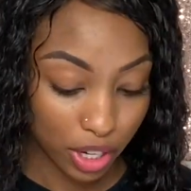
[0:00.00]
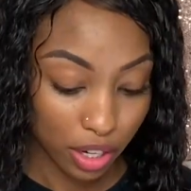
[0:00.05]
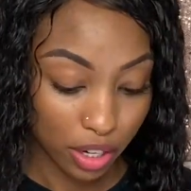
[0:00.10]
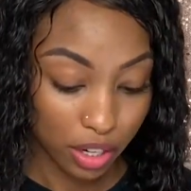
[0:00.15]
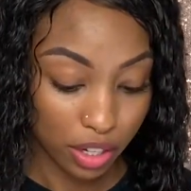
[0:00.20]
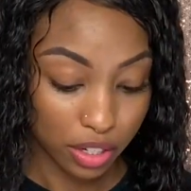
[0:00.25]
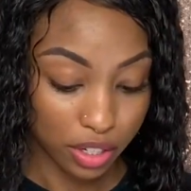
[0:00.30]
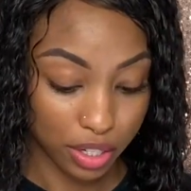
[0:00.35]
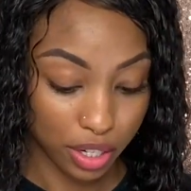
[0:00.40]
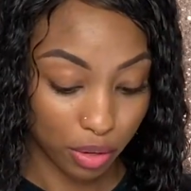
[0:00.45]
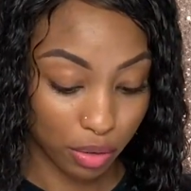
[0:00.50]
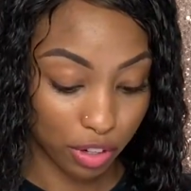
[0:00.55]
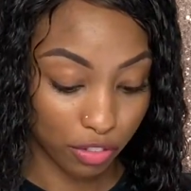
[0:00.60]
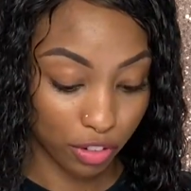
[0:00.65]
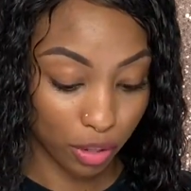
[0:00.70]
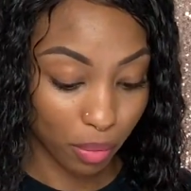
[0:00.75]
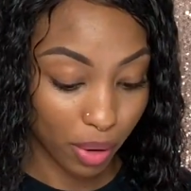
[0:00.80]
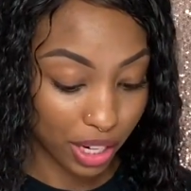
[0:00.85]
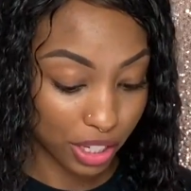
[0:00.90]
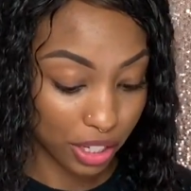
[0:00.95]
So if you're
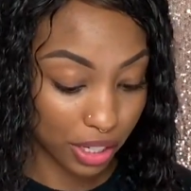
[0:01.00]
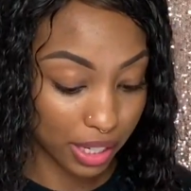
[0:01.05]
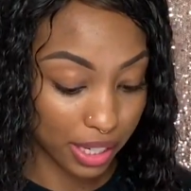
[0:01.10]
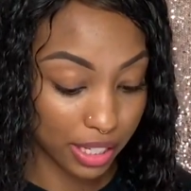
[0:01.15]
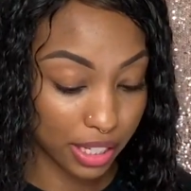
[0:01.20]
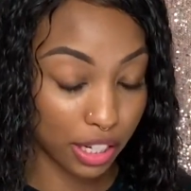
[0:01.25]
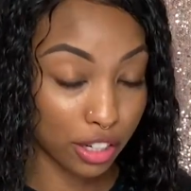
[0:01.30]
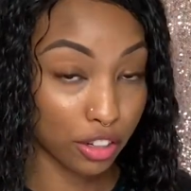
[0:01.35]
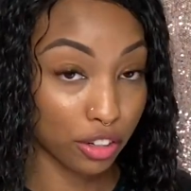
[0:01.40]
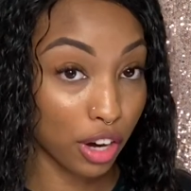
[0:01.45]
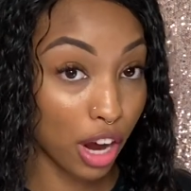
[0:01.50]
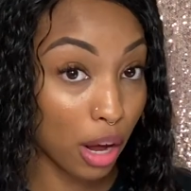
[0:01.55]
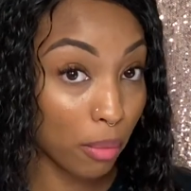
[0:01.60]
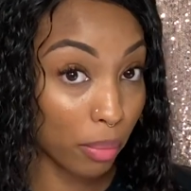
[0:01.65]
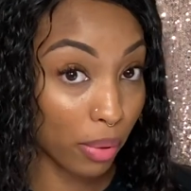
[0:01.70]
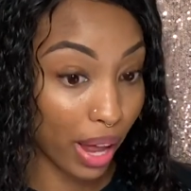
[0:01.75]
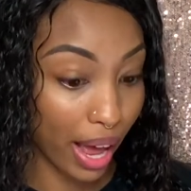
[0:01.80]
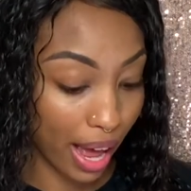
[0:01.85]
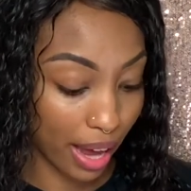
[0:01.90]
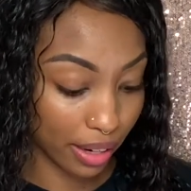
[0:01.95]
watching this and you're not
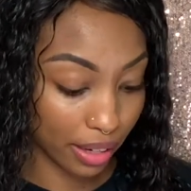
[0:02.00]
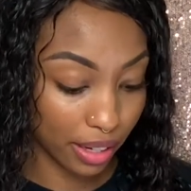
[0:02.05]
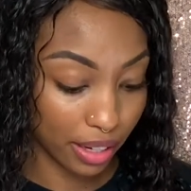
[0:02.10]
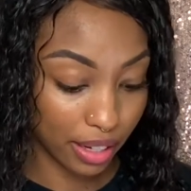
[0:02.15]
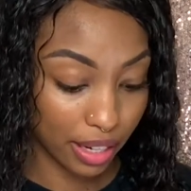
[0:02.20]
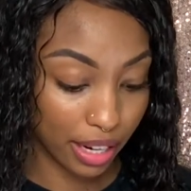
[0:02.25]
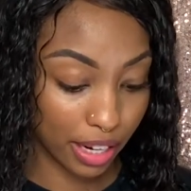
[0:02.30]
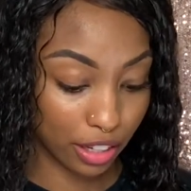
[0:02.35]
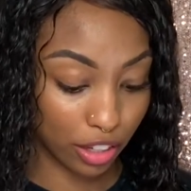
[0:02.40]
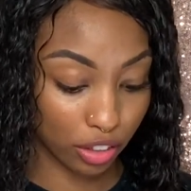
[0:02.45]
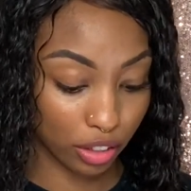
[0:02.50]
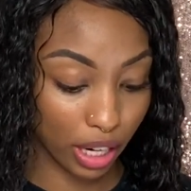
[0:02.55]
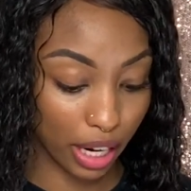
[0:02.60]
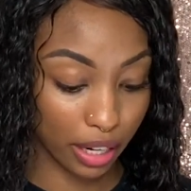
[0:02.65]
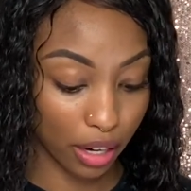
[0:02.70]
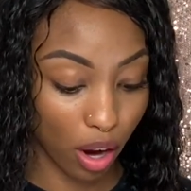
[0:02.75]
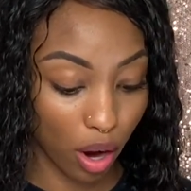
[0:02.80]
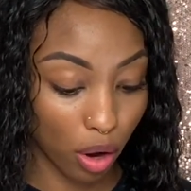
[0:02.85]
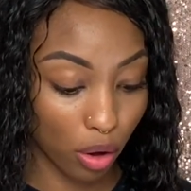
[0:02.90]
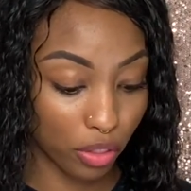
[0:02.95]
Black and you're like,
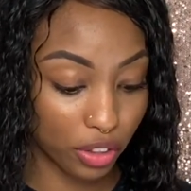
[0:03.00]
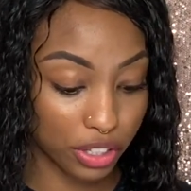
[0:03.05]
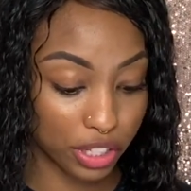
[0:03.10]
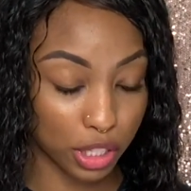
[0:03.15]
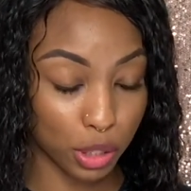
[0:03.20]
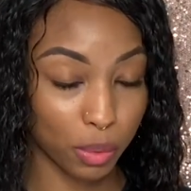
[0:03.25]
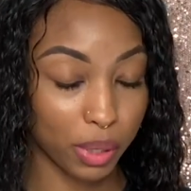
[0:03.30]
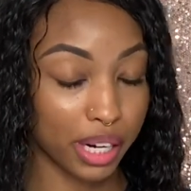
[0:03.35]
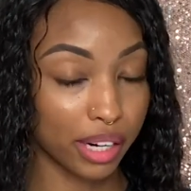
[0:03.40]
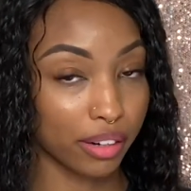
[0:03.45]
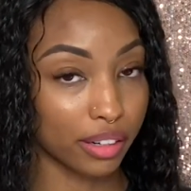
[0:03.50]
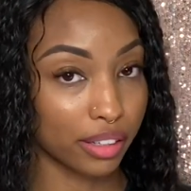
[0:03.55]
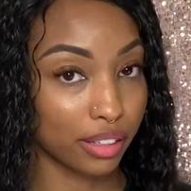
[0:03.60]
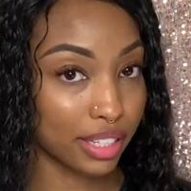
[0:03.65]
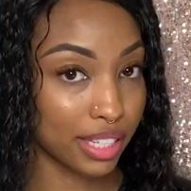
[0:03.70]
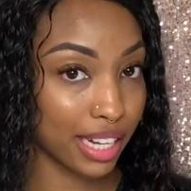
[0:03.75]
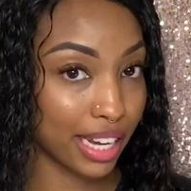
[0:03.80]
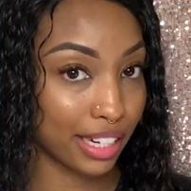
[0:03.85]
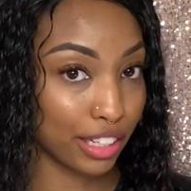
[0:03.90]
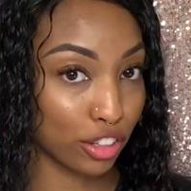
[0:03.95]
oh, this is what Ariel
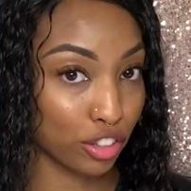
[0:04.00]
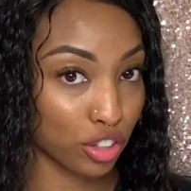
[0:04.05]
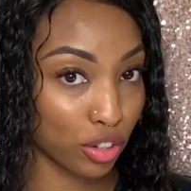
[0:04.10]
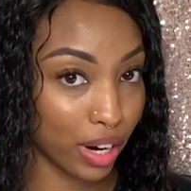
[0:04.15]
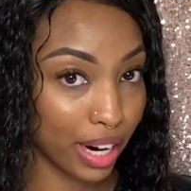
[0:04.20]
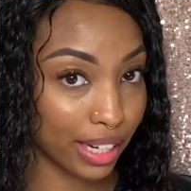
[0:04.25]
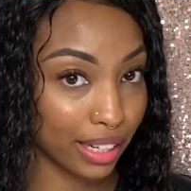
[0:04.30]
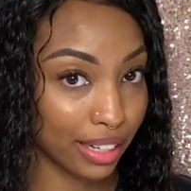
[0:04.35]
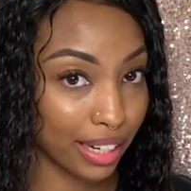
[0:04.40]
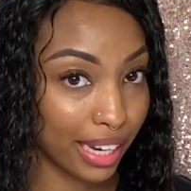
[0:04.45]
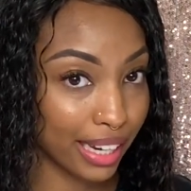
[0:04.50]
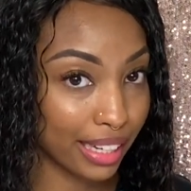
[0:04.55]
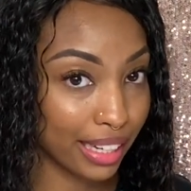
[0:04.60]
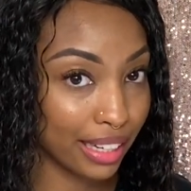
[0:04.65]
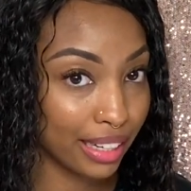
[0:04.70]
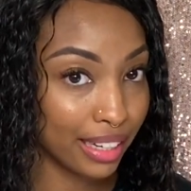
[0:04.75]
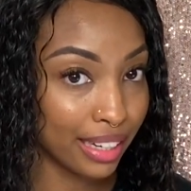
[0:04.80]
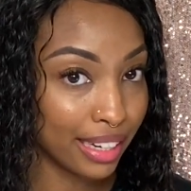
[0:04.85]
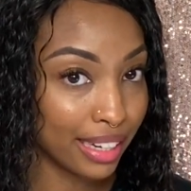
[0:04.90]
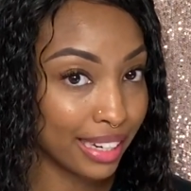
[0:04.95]
said, and you're trying to like
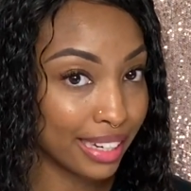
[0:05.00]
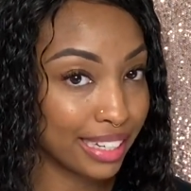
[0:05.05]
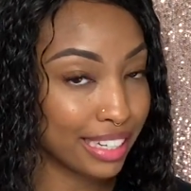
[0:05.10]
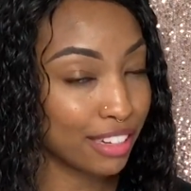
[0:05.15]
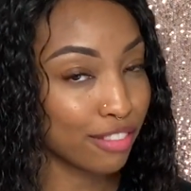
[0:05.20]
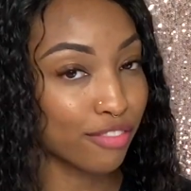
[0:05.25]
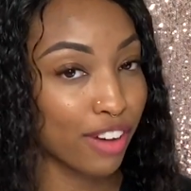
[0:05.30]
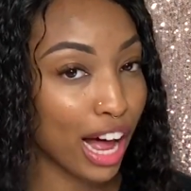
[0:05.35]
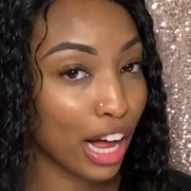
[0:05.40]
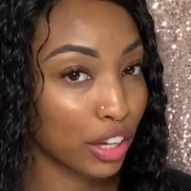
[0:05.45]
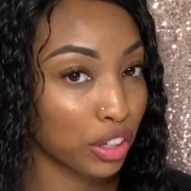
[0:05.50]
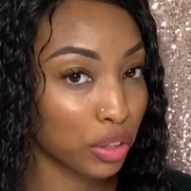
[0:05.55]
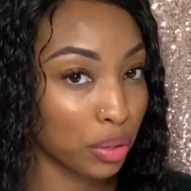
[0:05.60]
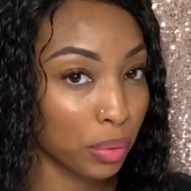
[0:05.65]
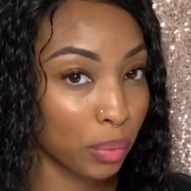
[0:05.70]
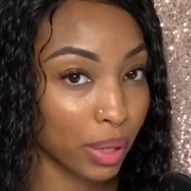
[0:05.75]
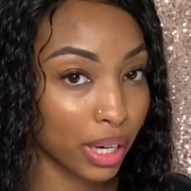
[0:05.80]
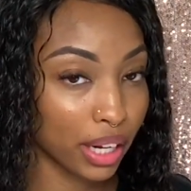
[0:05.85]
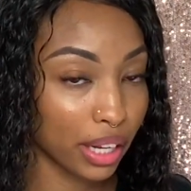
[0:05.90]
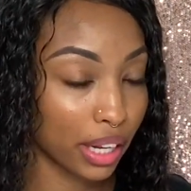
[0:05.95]
devalue
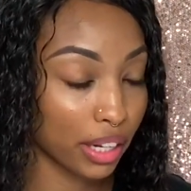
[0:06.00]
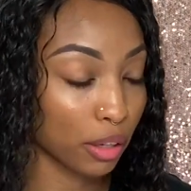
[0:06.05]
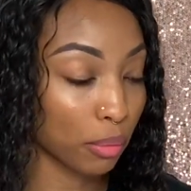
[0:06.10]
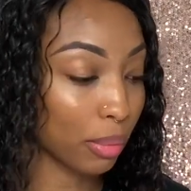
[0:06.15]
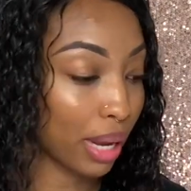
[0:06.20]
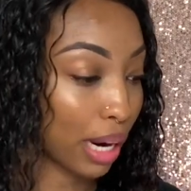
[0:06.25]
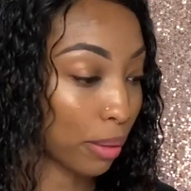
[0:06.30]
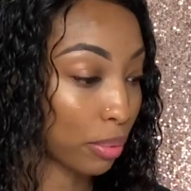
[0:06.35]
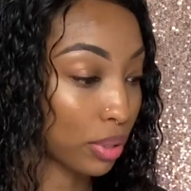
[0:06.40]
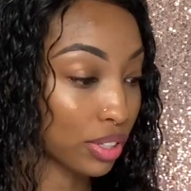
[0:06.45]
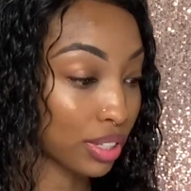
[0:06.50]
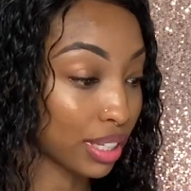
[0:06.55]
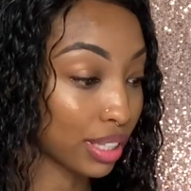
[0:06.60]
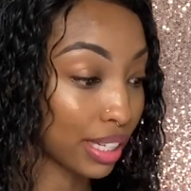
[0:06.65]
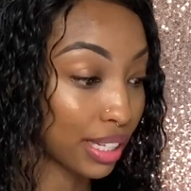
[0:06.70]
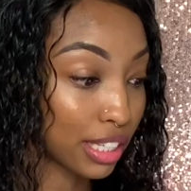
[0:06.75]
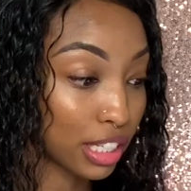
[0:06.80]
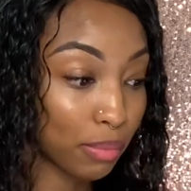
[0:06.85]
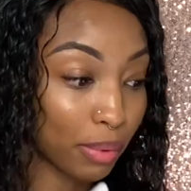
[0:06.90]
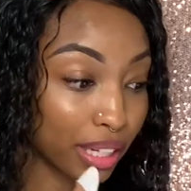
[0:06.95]
what another Black person
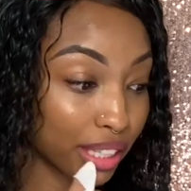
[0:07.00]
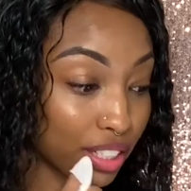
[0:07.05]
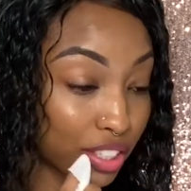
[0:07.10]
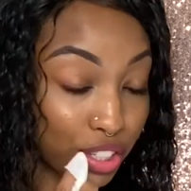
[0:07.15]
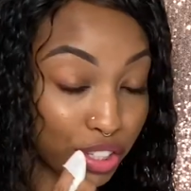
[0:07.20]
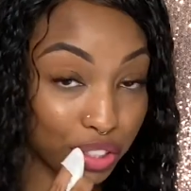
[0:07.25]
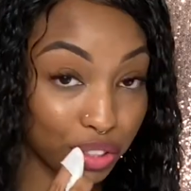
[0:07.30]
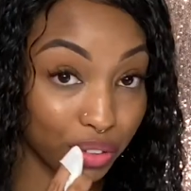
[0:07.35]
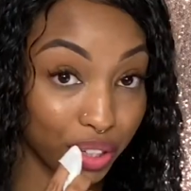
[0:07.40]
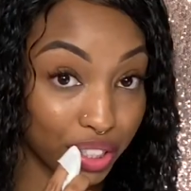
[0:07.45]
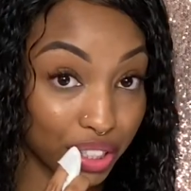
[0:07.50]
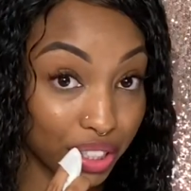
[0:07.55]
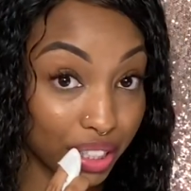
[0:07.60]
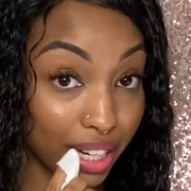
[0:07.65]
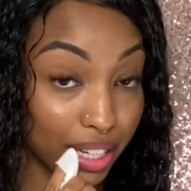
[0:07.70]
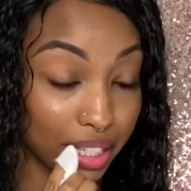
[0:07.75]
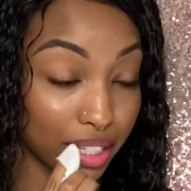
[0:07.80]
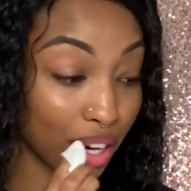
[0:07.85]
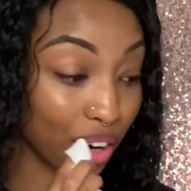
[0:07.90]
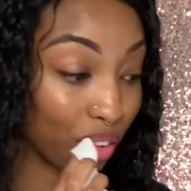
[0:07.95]
thinks about the situation, that's
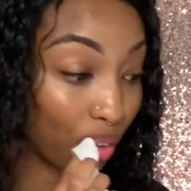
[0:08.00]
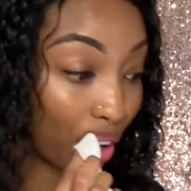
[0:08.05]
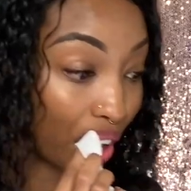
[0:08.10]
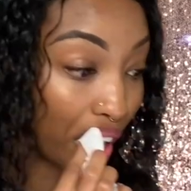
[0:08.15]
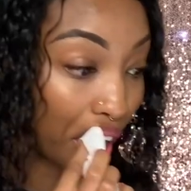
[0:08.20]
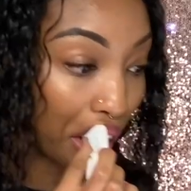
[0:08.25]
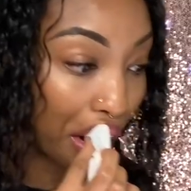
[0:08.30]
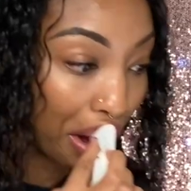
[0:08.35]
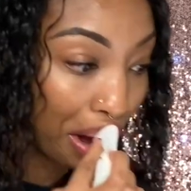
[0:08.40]
not right.